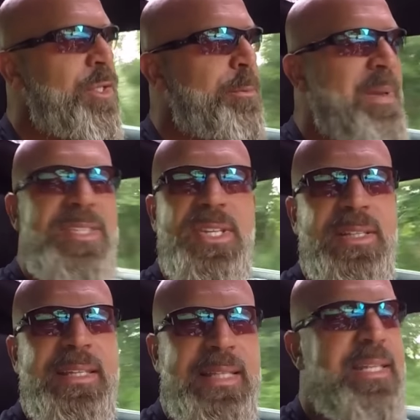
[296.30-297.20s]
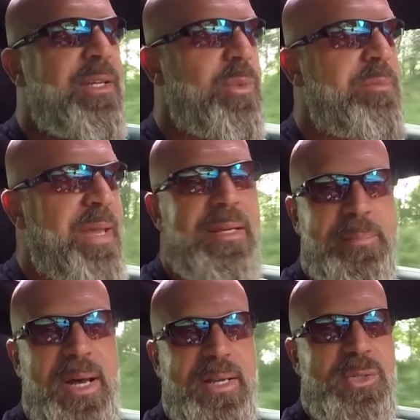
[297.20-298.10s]
you're basically leading with beta
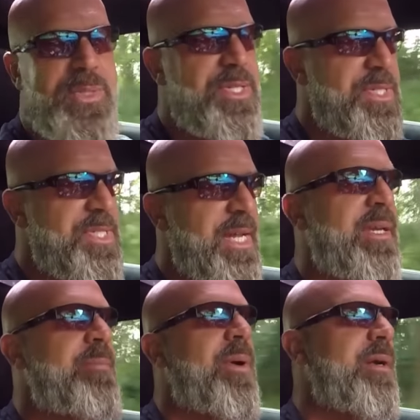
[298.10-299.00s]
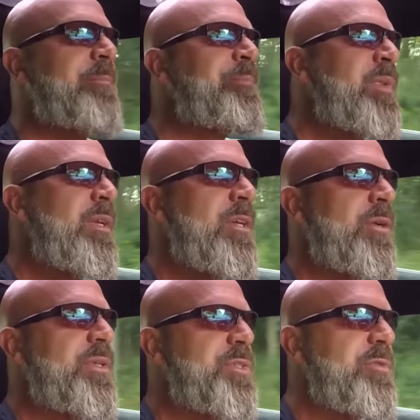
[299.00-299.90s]
bucks, which is the second part, you
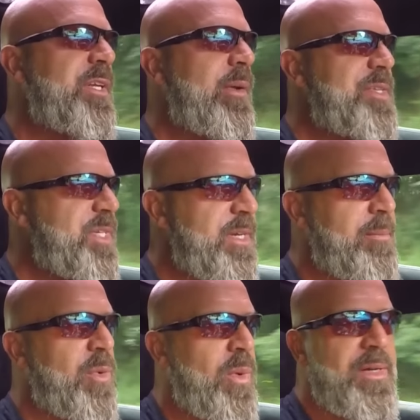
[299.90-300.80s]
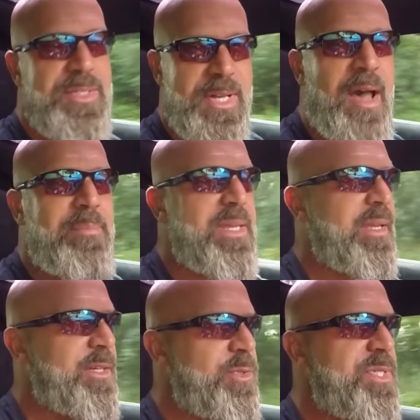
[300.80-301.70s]
know, to this video. I said number one is not
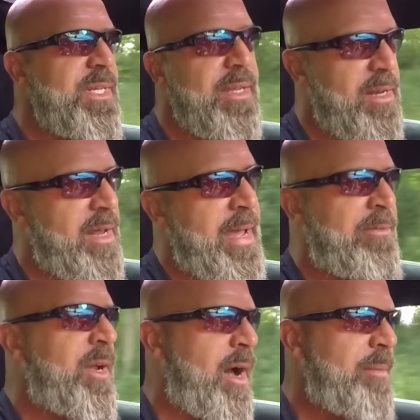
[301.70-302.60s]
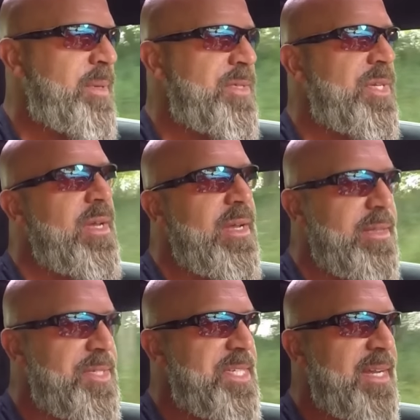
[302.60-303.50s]
being interesting and not having hobbies.
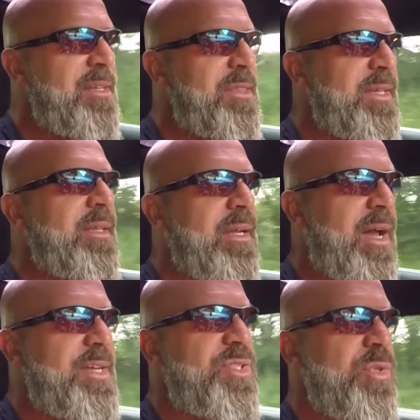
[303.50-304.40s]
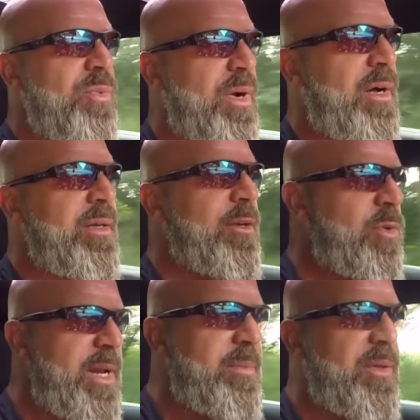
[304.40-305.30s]
The second thing that guys do wrong,
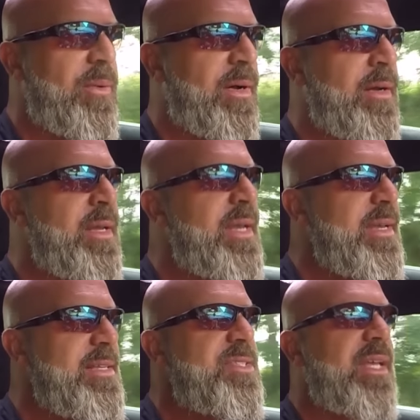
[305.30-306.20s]
incredibly wrong, is